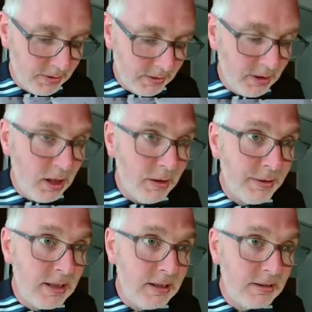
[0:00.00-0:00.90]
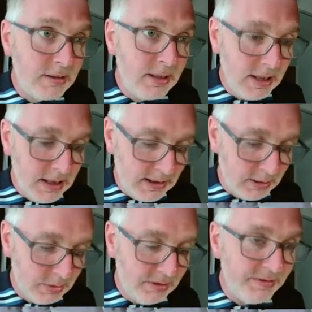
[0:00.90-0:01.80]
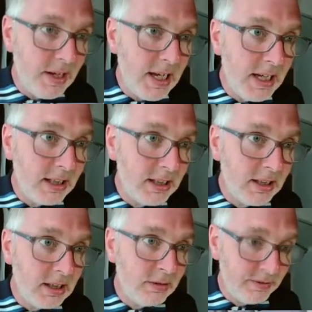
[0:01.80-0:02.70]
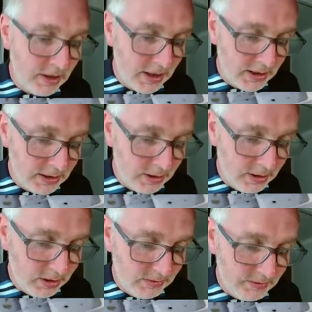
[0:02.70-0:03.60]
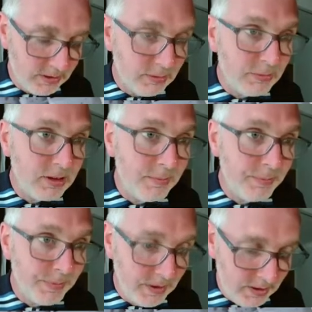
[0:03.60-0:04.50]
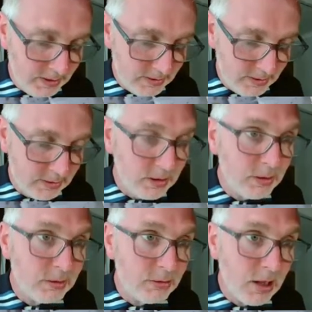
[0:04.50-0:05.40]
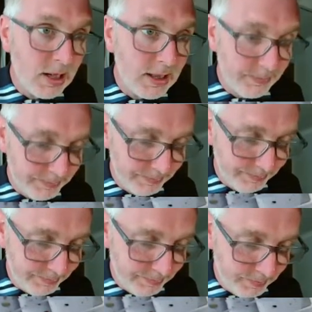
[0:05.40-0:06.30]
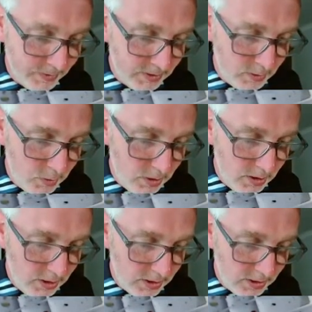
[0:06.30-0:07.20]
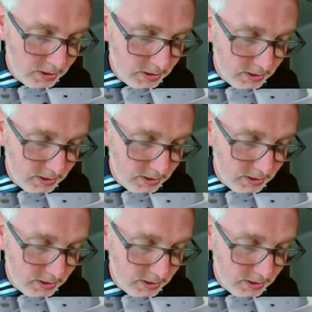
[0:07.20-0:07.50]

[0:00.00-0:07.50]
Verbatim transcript: a lot of things need to be vague, I find, in order for them to, to look right, to work.